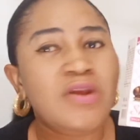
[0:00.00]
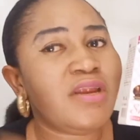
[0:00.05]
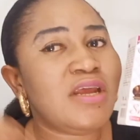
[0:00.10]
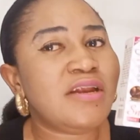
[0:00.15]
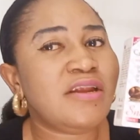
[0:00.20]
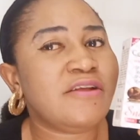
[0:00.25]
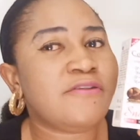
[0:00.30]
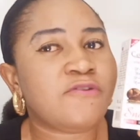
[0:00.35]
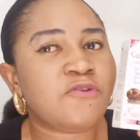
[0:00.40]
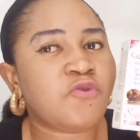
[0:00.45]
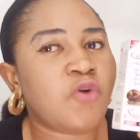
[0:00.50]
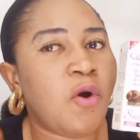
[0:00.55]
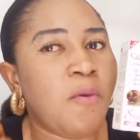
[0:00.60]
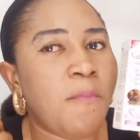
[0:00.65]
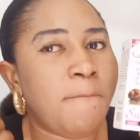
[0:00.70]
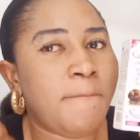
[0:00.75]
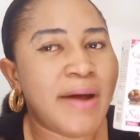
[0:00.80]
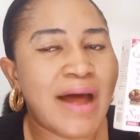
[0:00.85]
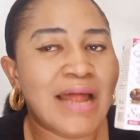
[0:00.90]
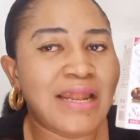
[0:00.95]
We need it
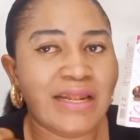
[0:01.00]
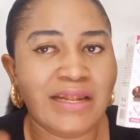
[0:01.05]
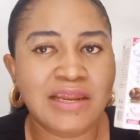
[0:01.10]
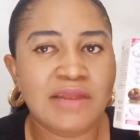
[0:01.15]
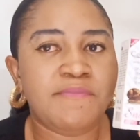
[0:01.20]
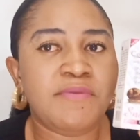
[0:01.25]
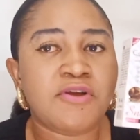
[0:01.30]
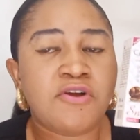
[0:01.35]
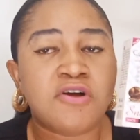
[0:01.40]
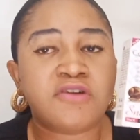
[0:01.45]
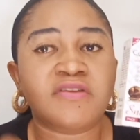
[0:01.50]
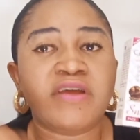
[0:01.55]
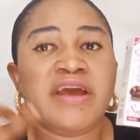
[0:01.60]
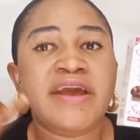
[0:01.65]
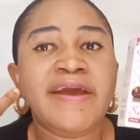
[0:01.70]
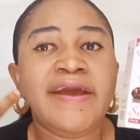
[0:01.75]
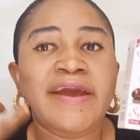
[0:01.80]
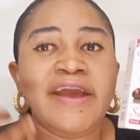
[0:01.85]
so badly because,